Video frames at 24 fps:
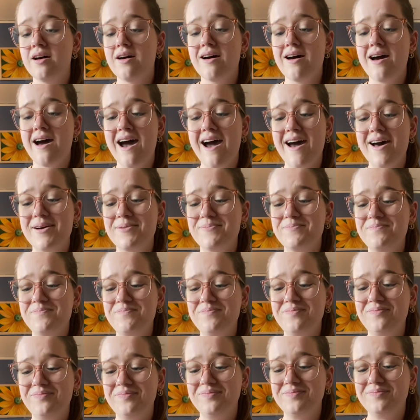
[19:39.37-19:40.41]

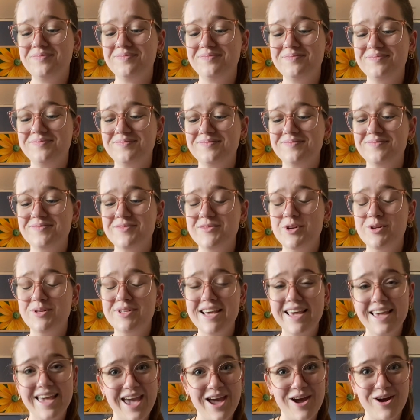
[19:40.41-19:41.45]
So
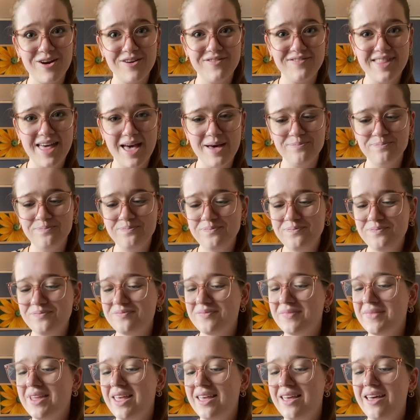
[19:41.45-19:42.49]
take care of them.
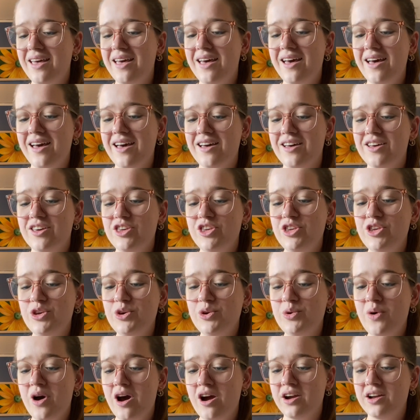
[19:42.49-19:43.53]

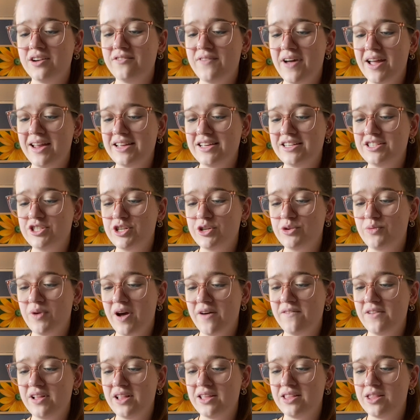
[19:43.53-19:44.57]
You are invited to
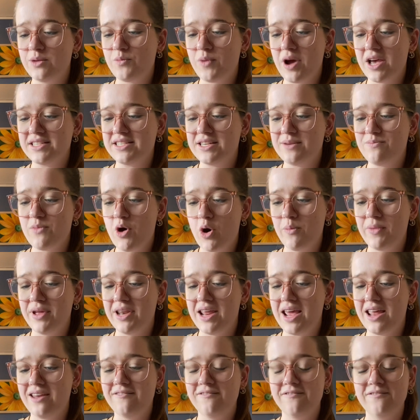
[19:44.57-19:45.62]
revel in the present
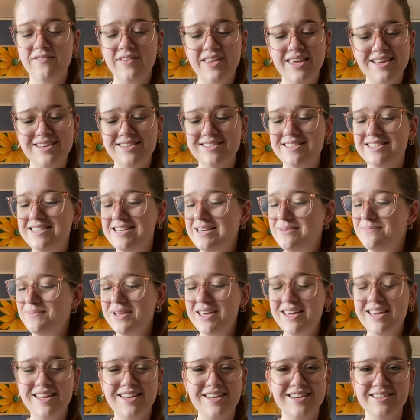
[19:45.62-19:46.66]
moment and feel
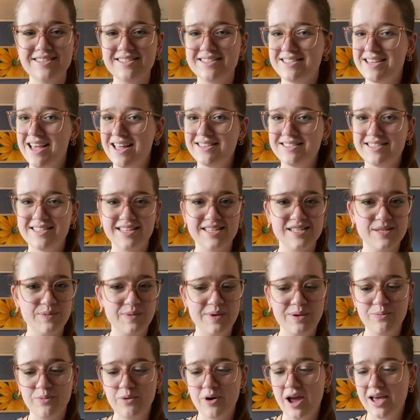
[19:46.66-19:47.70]
deeply in your senses.
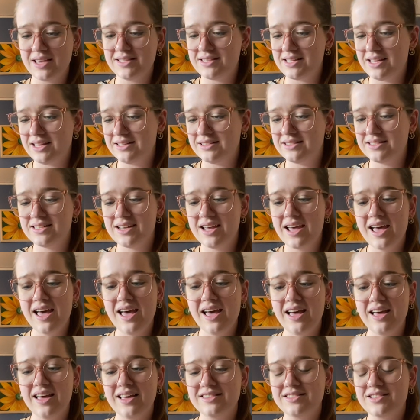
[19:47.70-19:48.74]
Be present.
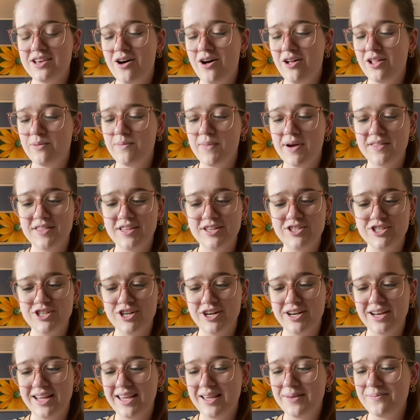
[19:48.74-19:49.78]
It's all about the
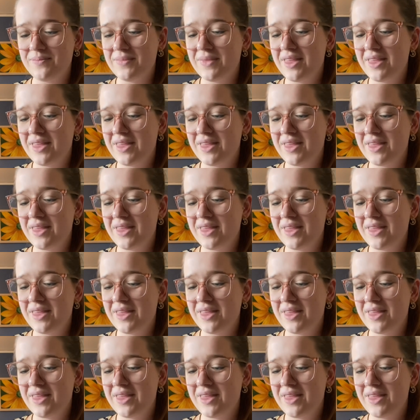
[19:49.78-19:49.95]
journey.